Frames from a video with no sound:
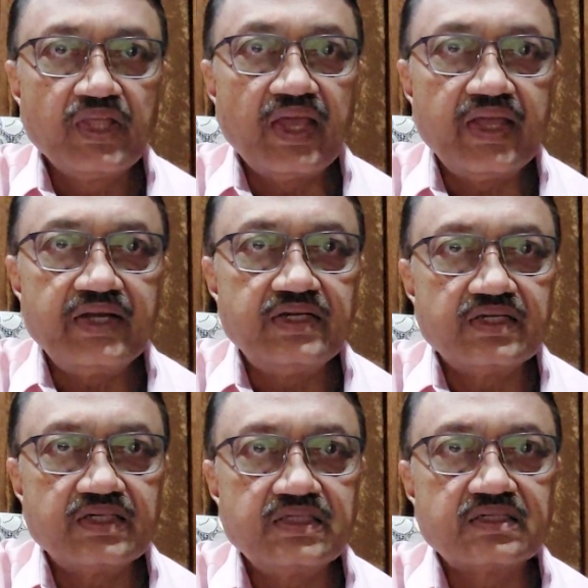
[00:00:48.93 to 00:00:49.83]
and
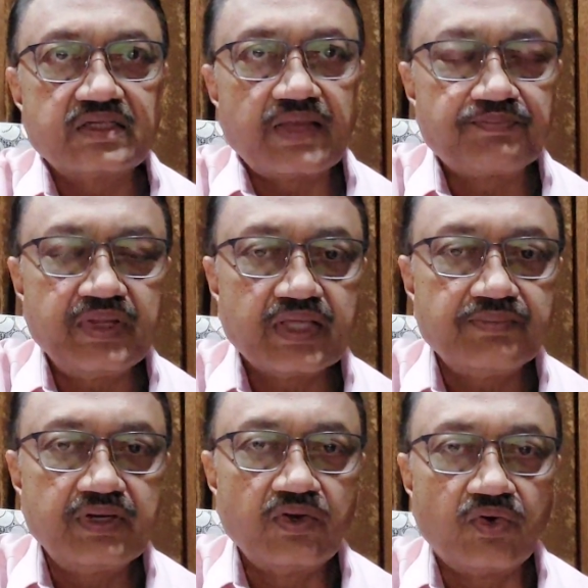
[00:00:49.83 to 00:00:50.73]
other
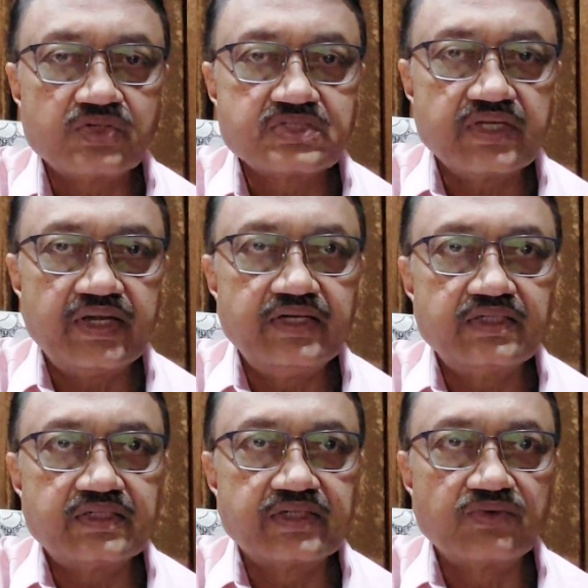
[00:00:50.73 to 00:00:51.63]
applicable laws
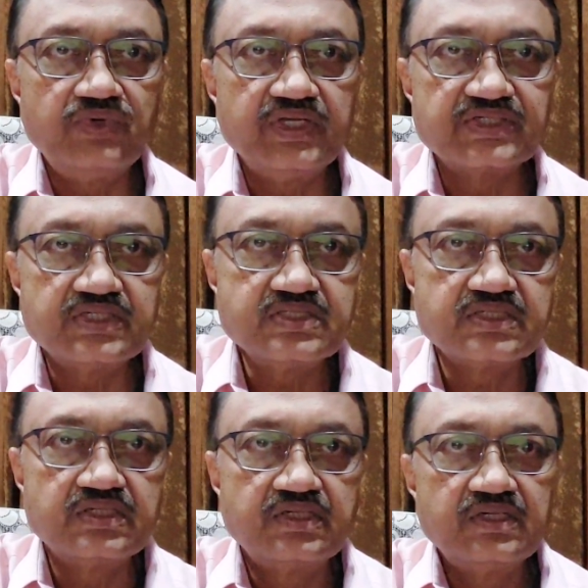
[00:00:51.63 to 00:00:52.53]
and regulations